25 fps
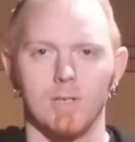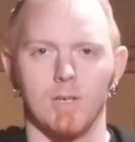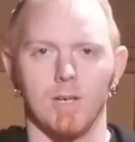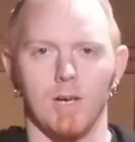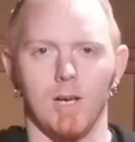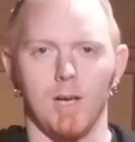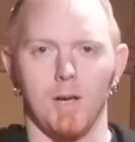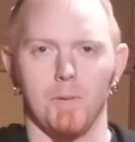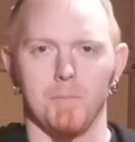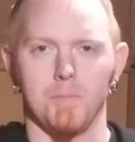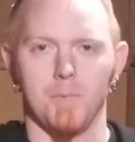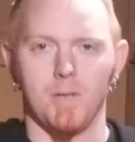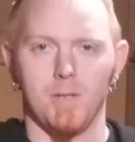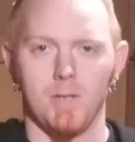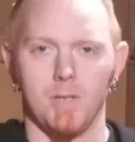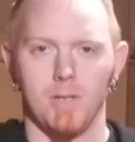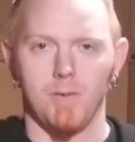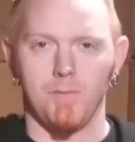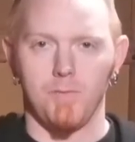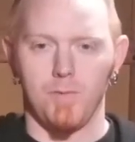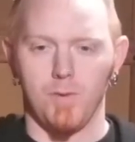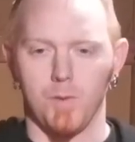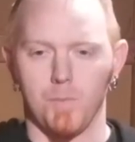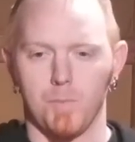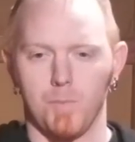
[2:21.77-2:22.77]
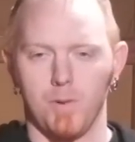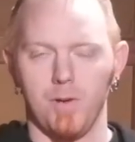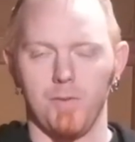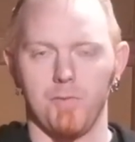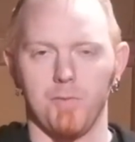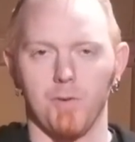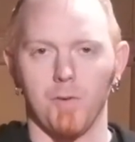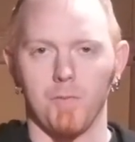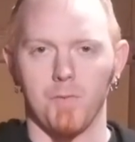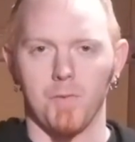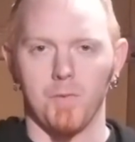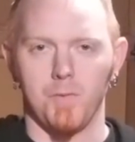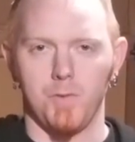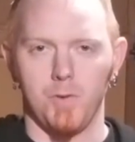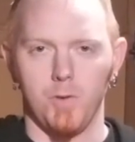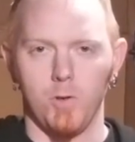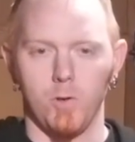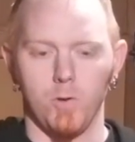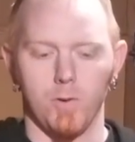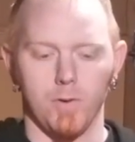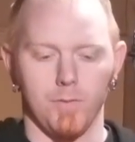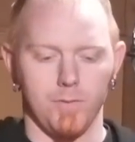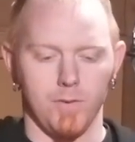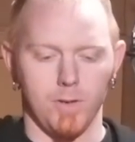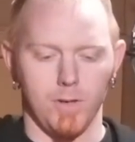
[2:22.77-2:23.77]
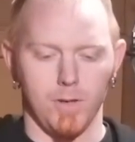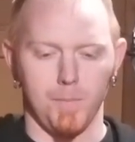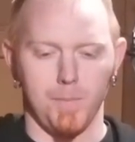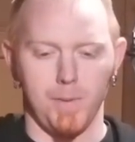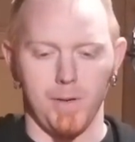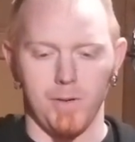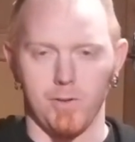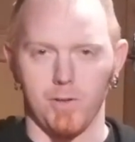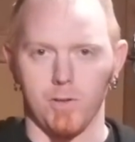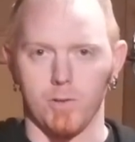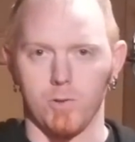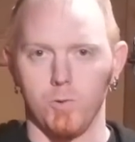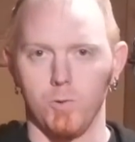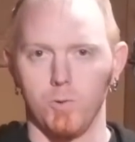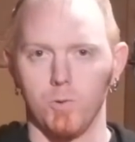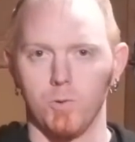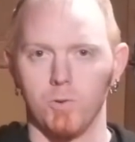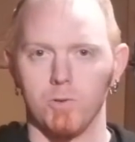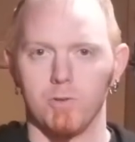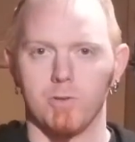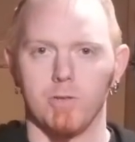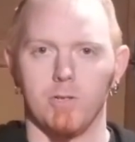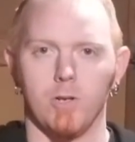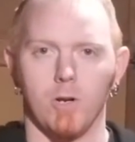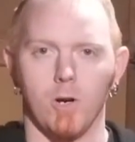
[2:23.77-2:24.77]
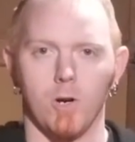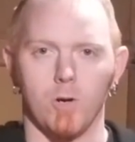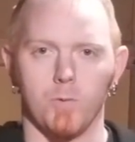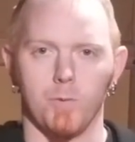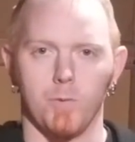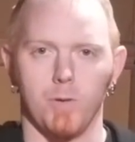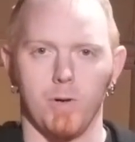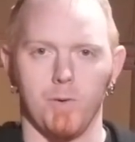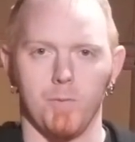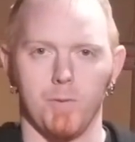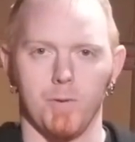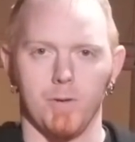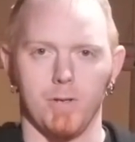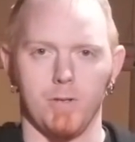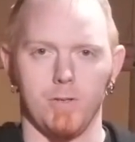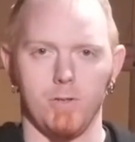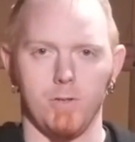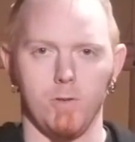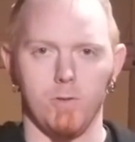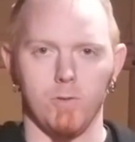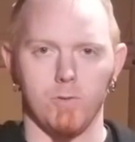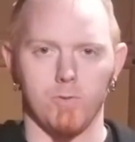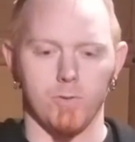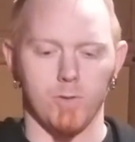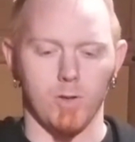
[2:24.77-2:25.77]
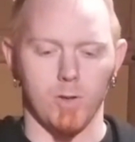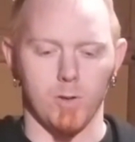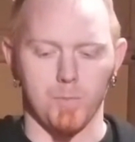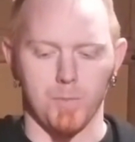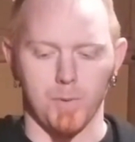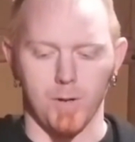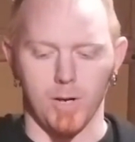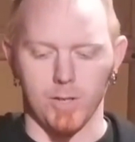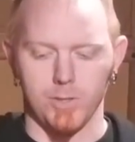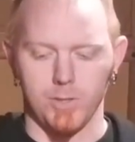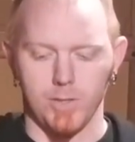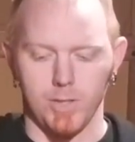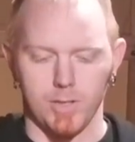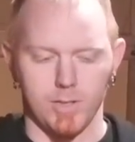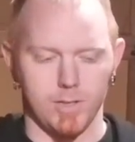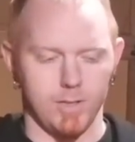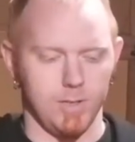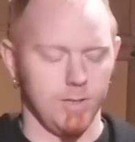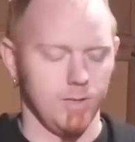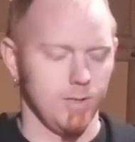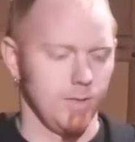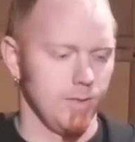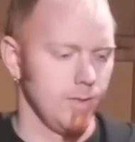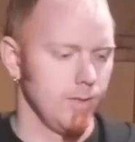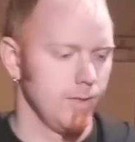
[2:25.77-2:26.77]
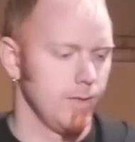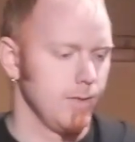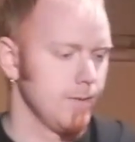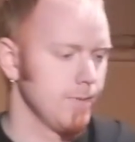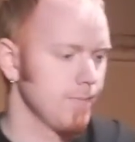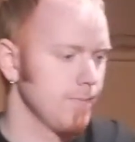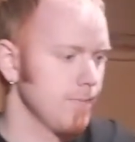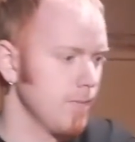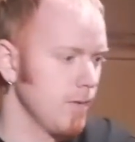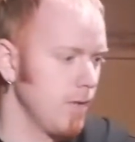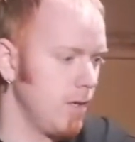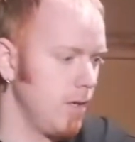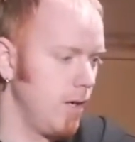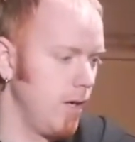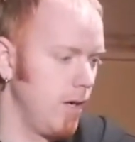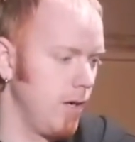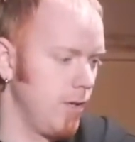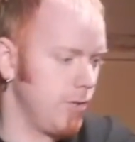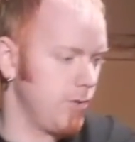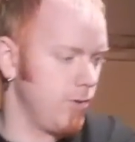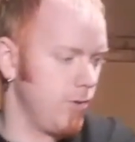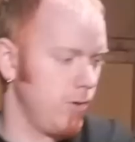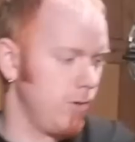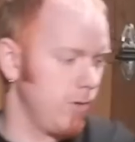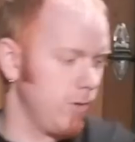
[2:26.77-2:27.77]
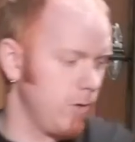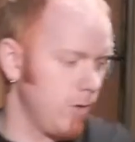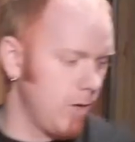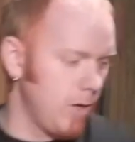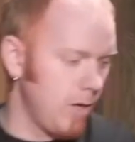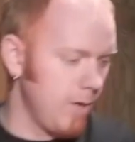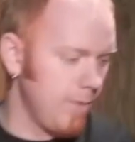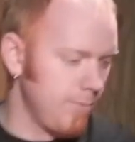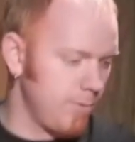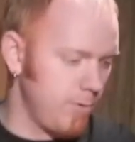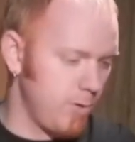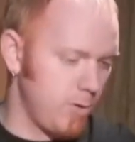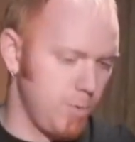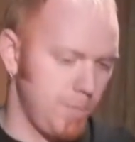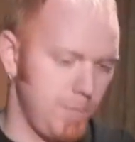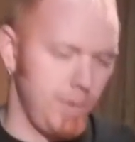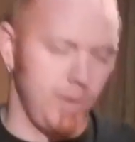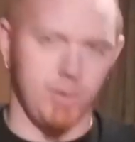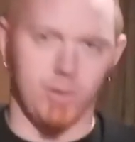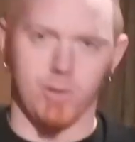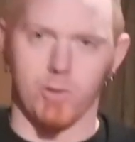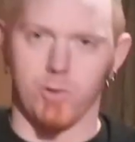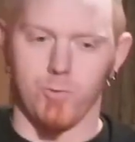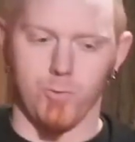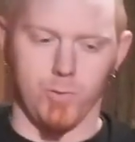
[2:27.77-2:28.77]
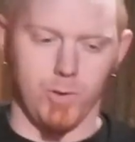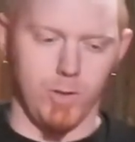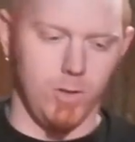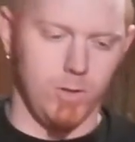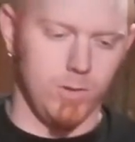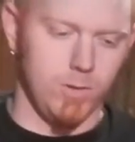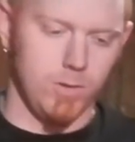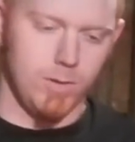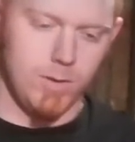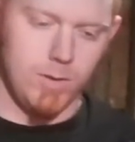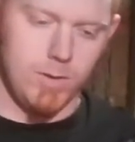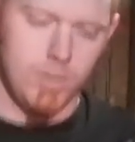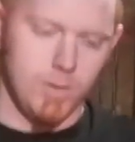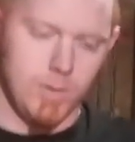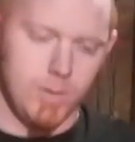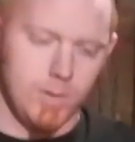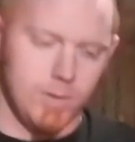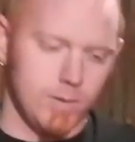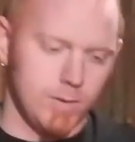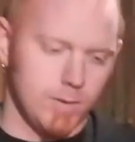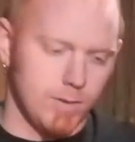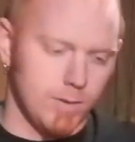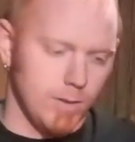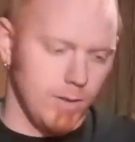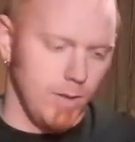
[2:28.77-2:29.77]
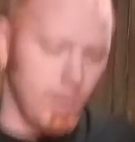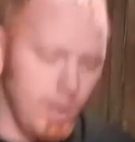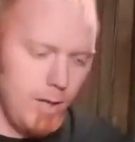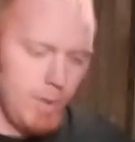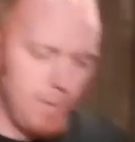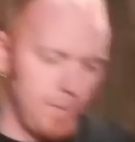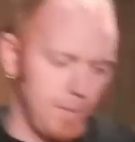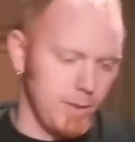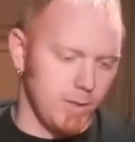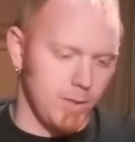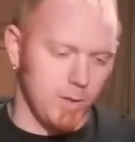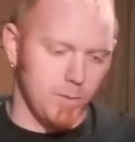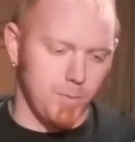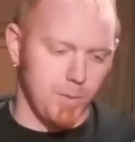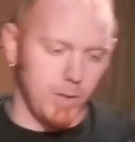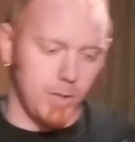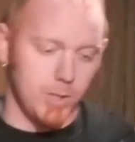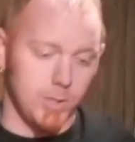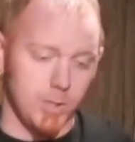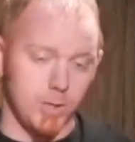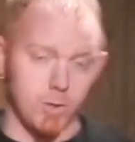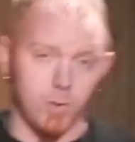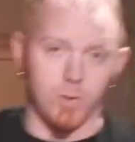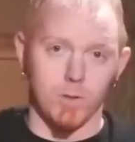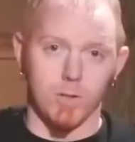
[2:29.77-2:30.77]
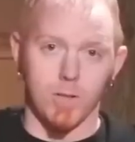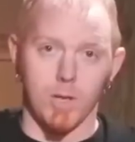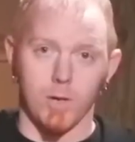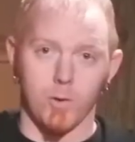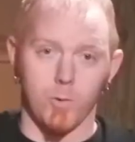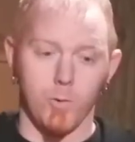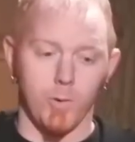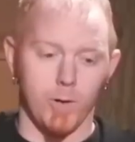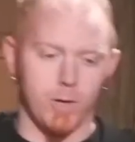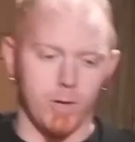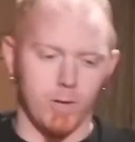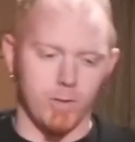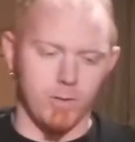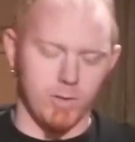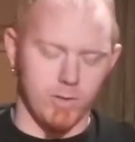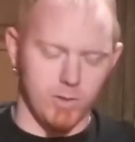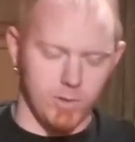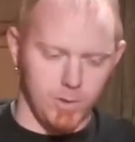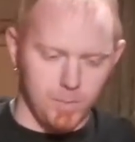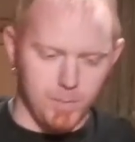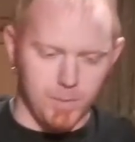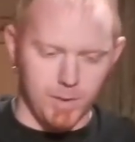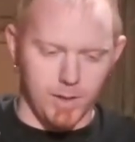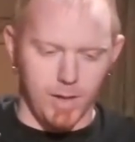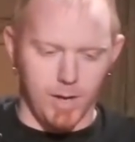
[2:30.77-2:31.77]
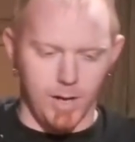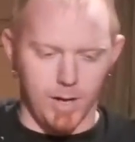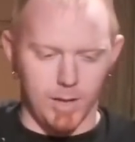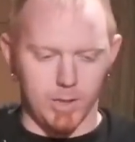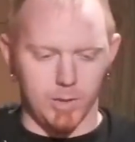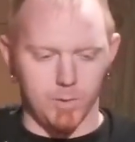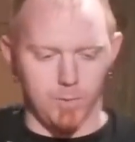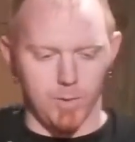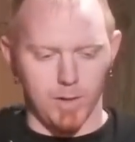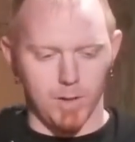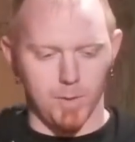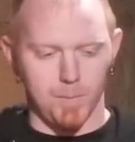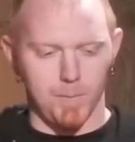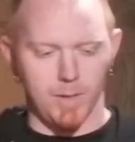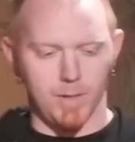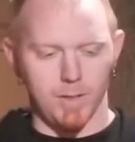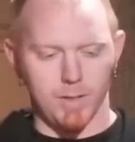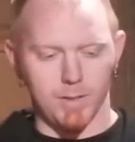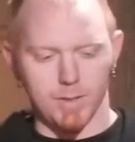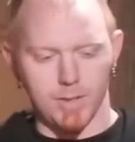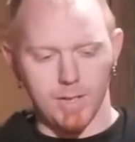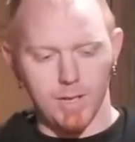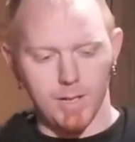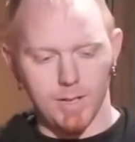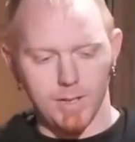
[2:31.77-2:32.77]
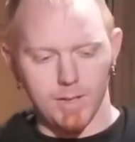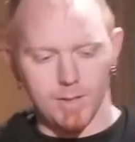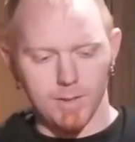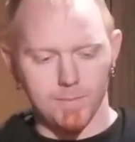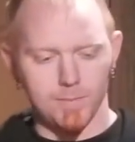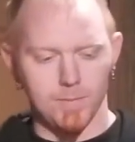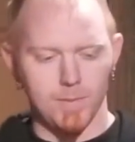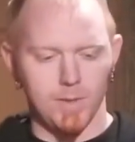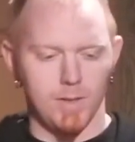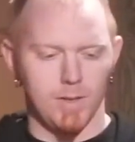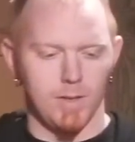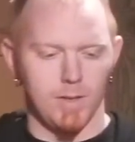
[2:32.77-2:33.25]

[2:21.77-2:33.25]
I'm going to give you a brief overview of the basic tools and hardware we're going to use for this project. Starting off, just a basic drill. To make this project go a lot quicker, this is something I highly recommend getting,